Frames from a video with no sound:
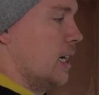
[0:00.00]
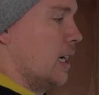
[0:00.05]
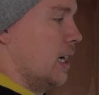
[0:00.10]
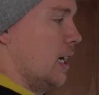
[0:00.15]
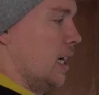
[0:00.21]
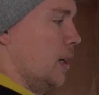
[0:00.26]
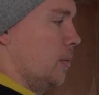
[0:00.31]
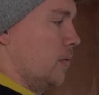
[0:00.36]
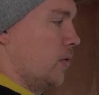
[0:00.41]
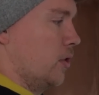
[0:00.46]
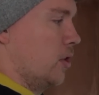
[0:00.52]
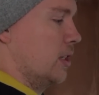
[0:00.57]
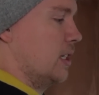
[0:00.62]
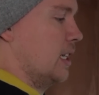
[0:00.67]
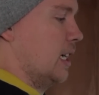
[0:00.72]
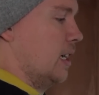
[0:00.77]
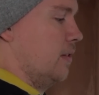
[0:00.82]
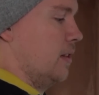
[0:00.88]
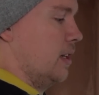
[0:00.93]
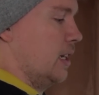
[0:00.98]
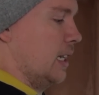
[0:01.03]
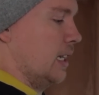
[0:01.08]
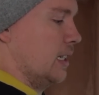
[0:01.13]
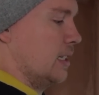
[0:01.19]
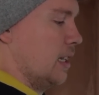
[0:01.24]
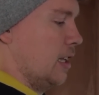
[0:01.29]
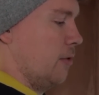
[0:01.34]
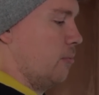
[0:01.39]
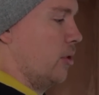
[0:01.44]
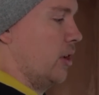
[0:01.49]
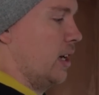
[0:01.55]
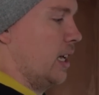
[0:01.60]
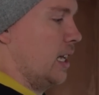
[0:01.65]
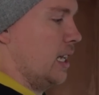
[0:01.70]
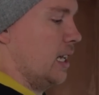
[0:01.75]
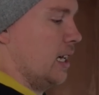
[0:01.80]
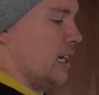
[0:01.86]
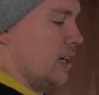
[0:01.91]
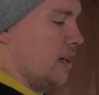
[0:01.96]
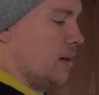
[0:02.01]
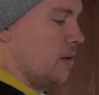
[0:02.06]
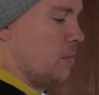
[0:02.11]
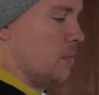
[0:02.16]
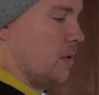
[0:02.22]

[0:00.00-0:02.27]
We've cut down the links that they've put here,